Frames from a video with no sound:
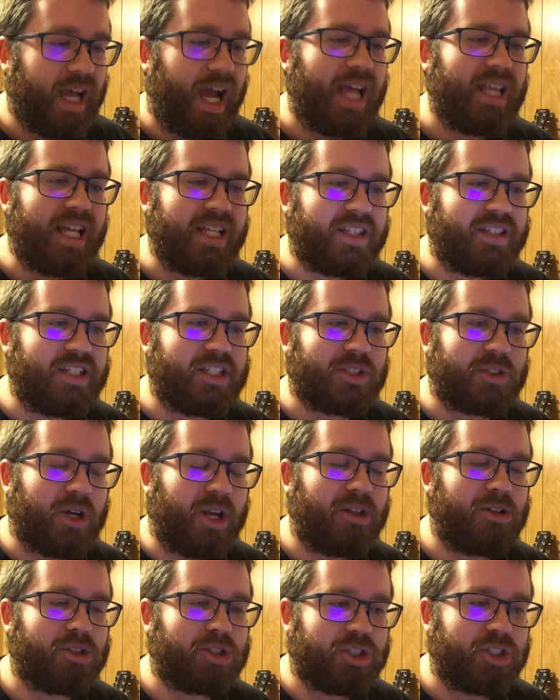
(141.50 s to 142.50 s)
I like that these
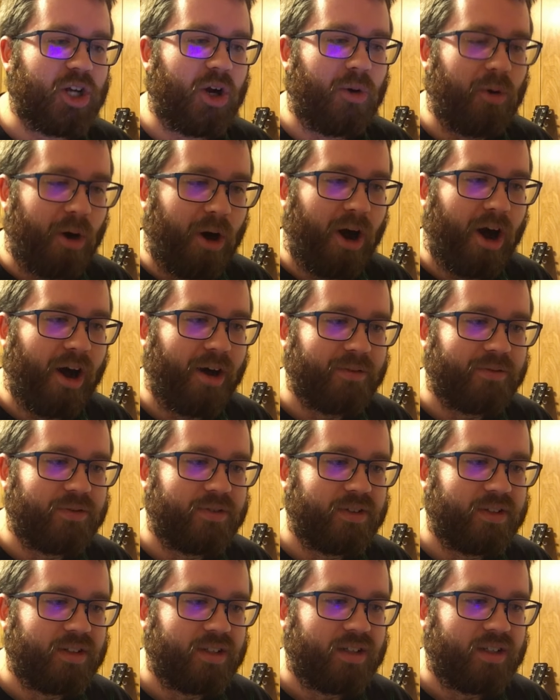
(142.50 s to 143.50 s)
trailers show off.
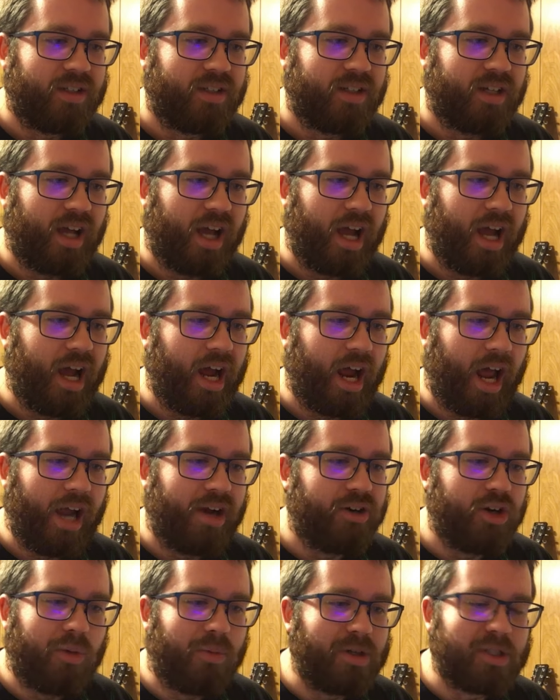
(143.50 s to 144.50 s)
I
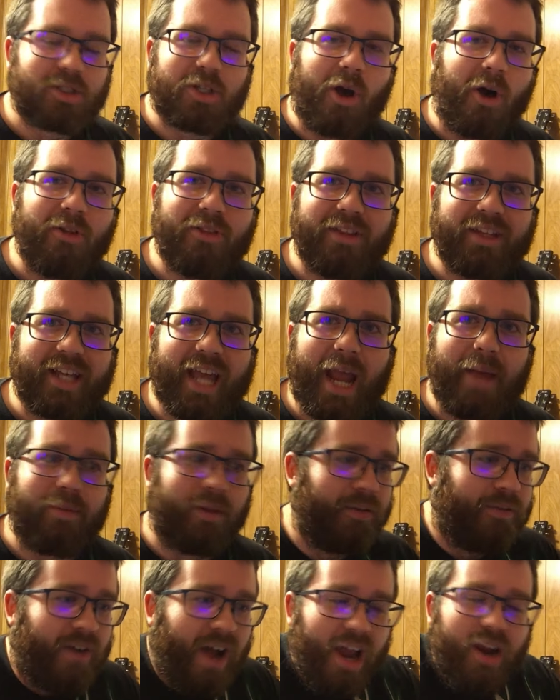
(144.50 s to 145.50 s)
don't know what it's called in the game,
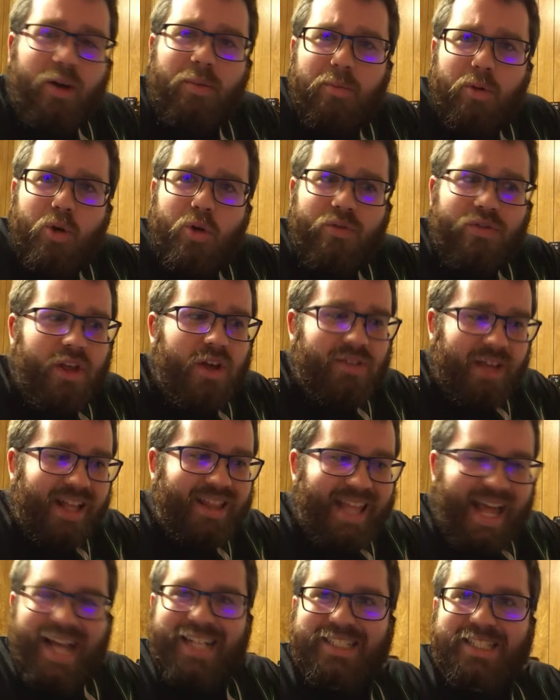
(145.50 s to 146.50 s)
the final move there,
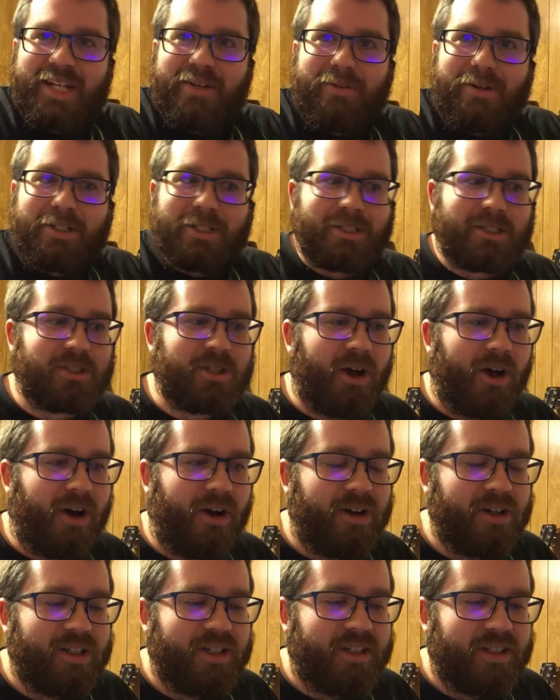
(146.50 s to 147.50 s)
that last thing we just
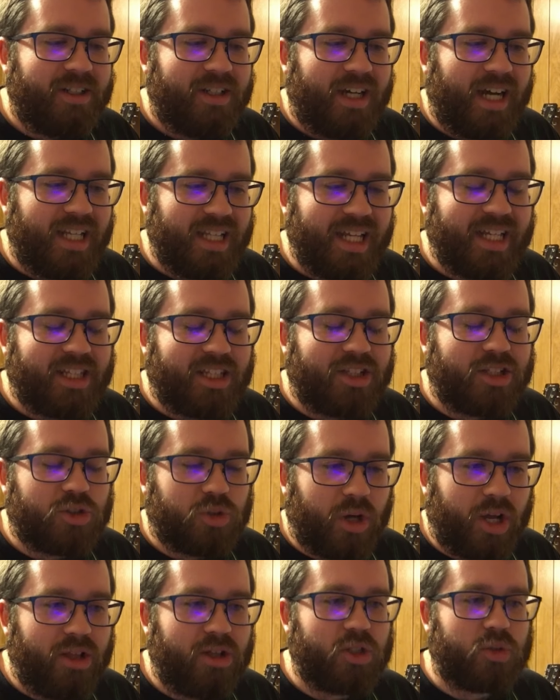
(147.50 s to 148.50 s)
saw. I like that the
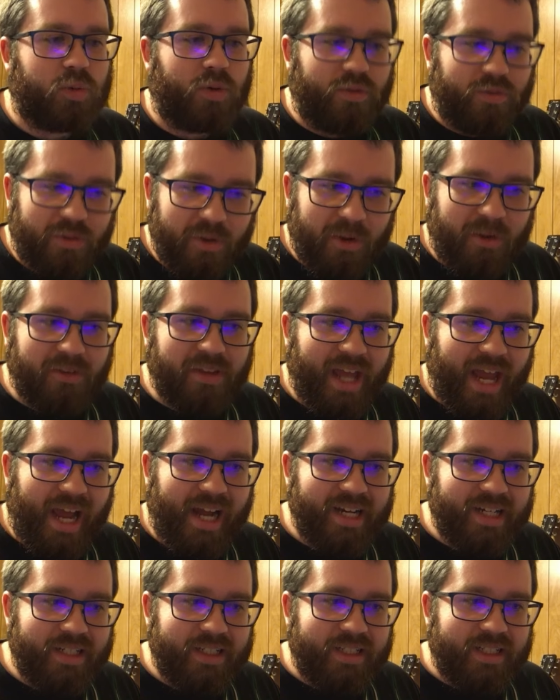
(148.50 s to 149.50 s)
trailers reveal
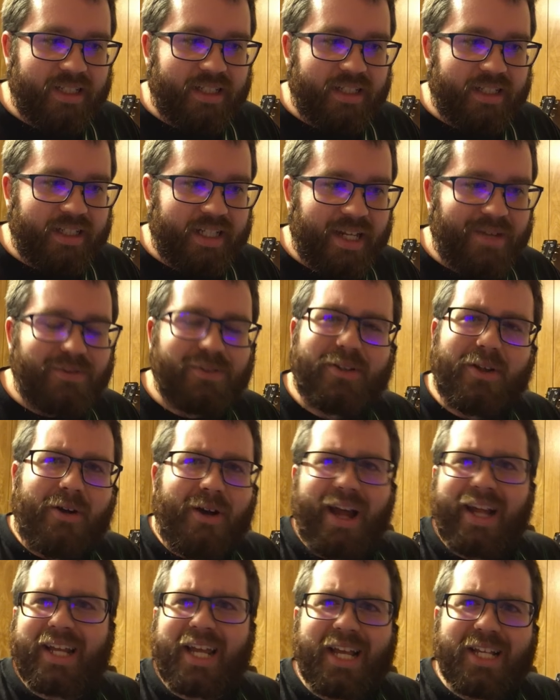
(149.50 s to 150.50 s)
that, even though
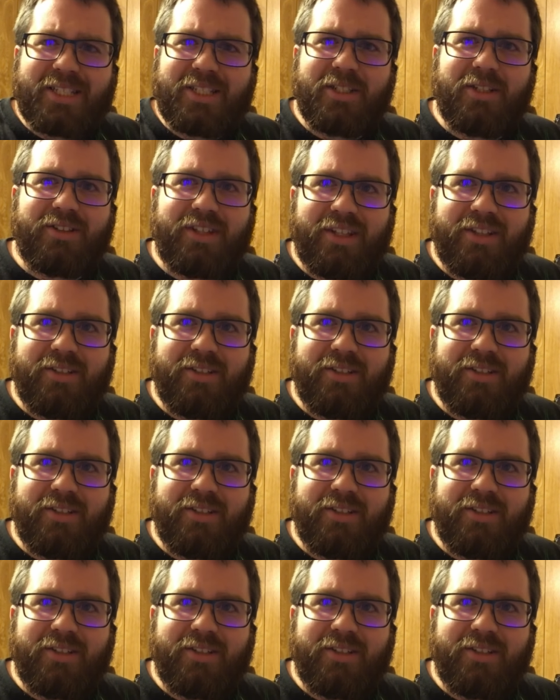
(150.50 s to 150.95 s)
I guess